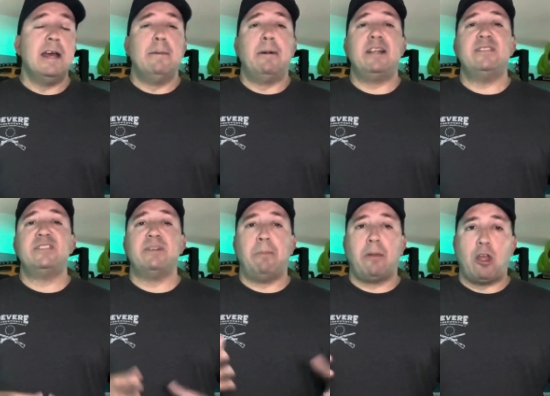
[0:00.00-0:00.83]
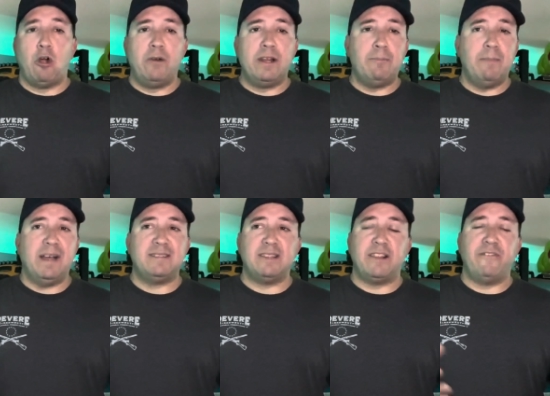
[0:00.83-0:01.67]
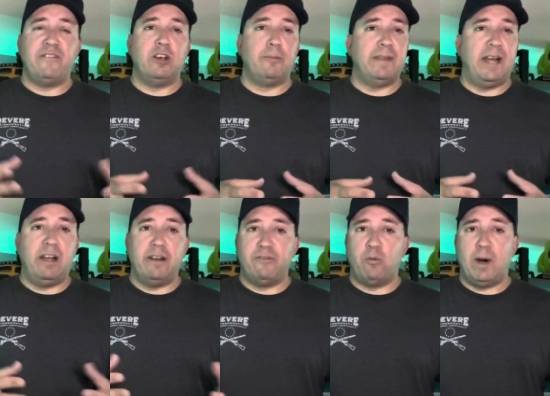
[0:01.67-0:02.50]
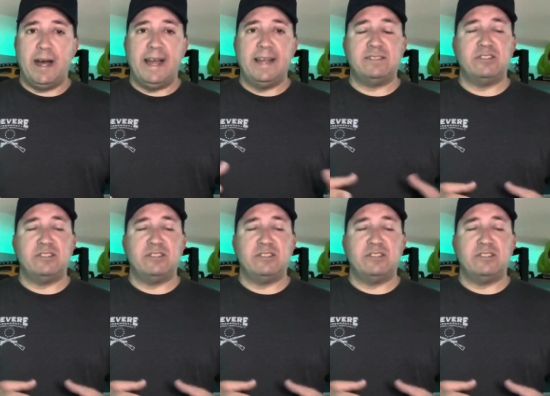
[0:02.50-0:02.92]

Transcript: But this is a bloated mess of the film, narrative-wise.